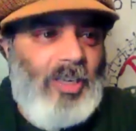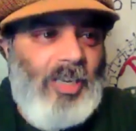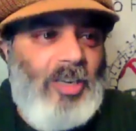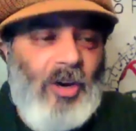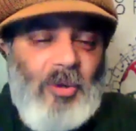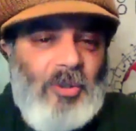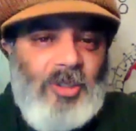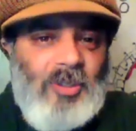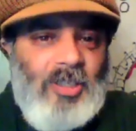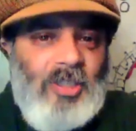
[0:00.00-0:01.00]
he
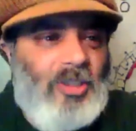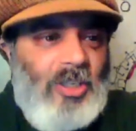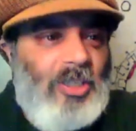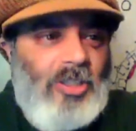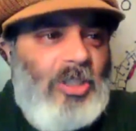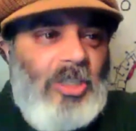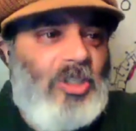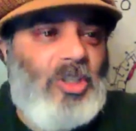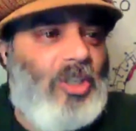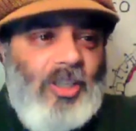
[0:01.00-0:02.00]
knows it's it's
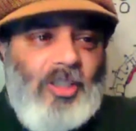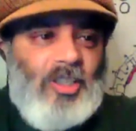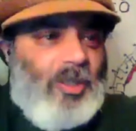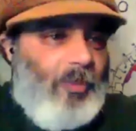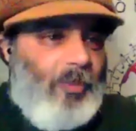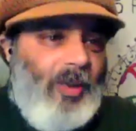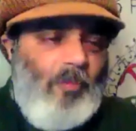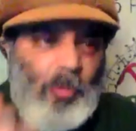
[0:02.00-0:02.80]
just going to disappear.